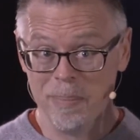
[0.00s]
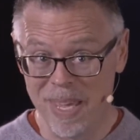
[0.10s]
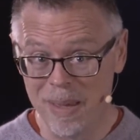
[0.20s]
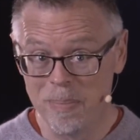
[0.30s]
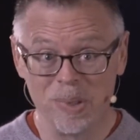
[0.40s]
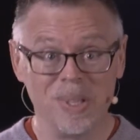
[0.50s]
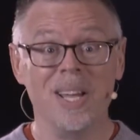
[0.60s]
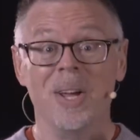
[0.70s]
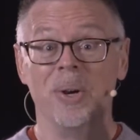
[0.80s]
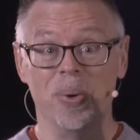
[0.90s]

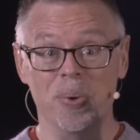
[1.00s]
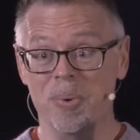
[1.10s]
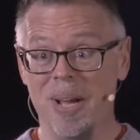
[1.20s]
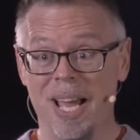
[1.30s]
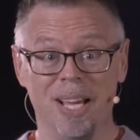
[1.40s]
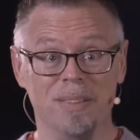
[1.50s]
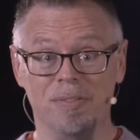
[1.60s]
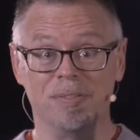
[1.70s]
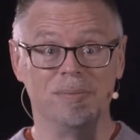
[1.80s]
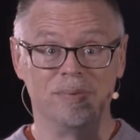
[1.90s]
people who
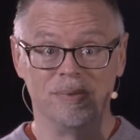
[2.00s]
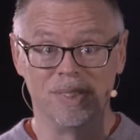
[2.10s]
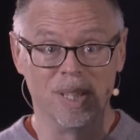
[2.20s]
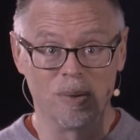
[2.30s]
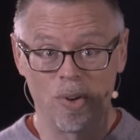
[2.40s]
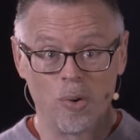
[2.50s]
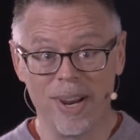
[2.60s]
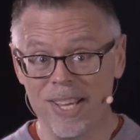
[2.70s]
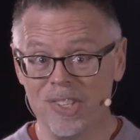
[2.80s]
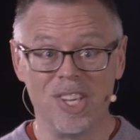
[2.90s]
have, you know,
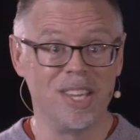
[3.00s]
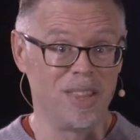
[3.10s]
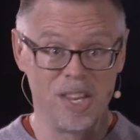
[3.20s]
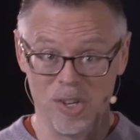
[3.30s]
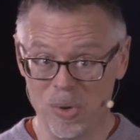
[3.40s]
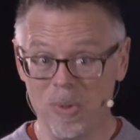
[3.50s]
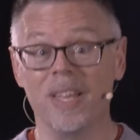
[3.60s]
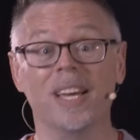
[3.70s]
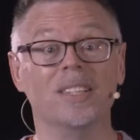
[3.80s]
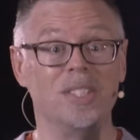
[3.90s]
crazy. They do
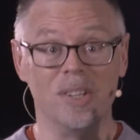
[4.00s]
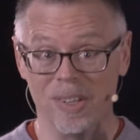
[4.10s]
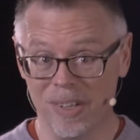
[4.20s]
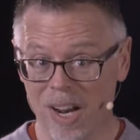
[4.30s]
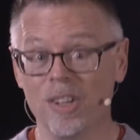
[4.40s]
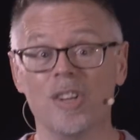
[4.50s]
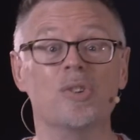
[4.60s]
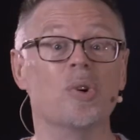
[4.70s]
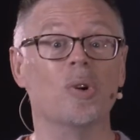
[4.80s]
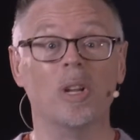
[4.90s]
things. You're
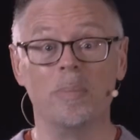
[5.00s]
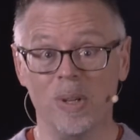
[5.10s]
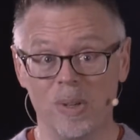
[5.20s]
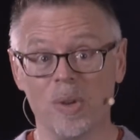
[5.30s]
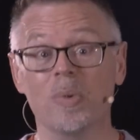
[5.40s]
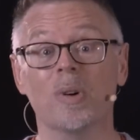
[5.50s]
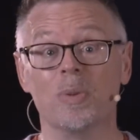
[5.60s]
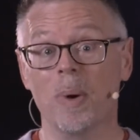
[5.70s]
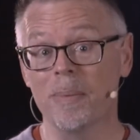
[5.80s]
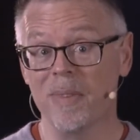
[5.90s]
uncontrollable. Who
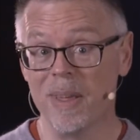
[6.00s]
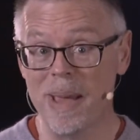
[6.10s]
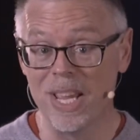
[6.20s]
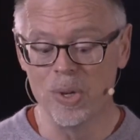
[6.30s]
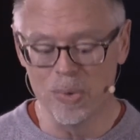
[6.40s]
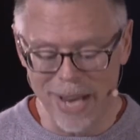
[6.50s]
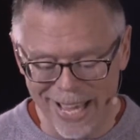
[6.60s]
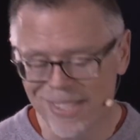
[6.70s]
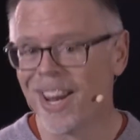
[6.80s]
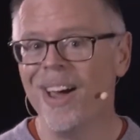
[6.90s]
knows what they may do
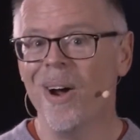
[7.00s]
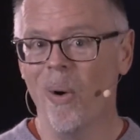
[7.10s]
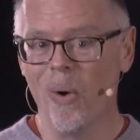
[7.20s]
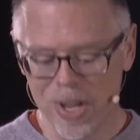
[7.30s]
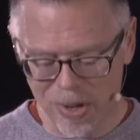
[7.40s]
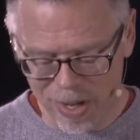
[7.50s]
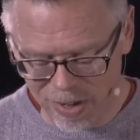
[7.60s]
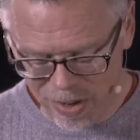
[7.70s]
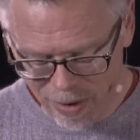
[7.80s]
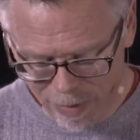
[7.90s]
next? Or you
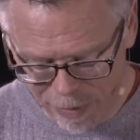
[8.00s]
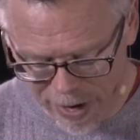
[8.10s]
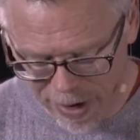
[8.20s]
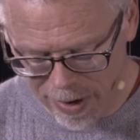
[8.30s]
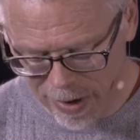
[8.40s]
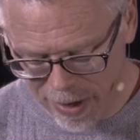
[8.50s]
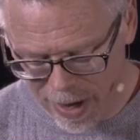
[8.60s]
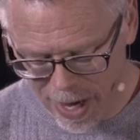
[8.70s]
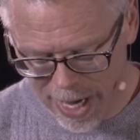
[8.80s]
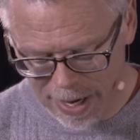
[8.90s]
can fear
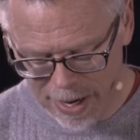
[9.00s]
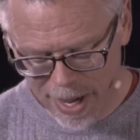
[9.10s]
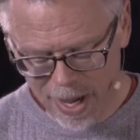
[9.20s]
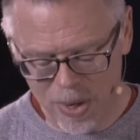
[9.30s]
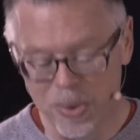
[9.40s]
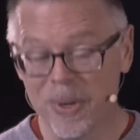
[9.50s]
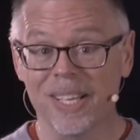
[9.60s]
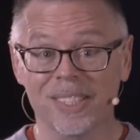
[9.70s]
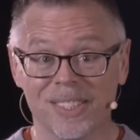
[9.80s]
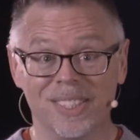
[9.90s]
God, who
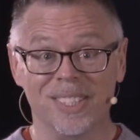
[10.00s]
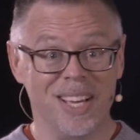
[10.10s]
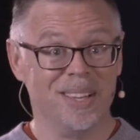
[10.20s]
is